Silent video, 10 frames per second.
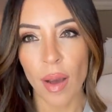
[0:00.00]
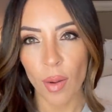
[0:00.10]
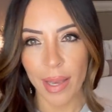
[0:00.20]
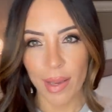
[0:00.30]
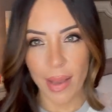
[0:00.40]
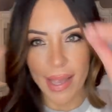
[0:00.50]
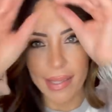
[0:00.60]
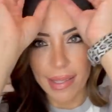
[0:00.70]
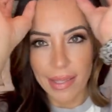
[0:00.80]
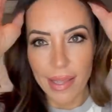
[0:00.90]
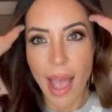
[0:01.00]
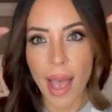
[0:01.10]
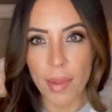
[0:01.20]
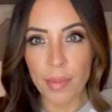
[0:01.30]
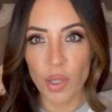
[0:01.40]
Okay, you guys,
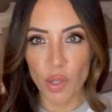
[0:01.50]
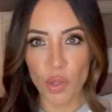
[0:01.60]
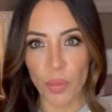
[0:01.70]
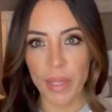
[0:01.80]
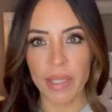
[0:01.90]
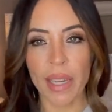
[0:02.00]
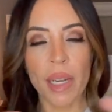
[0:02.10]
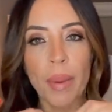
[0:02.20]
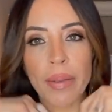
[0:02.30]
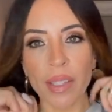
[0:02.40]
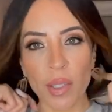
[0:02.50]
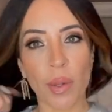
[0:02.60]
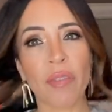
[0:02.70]
I'm super excited about this one.